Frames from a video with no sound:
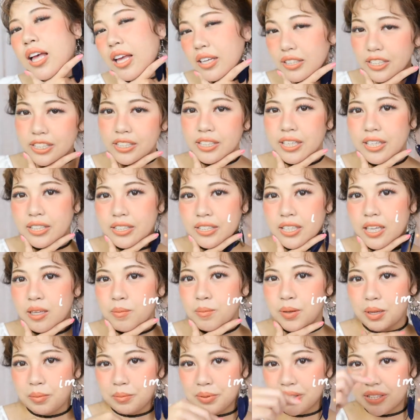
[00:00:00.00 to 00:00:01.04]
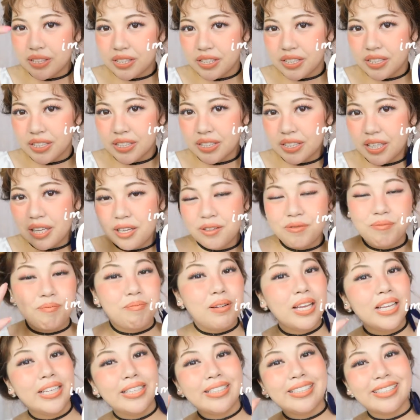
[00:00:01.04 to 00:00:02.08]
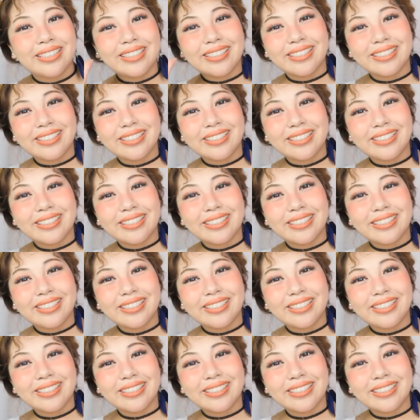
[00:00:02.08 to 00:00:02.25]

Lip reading: Until next time, I'm sending love. Bye.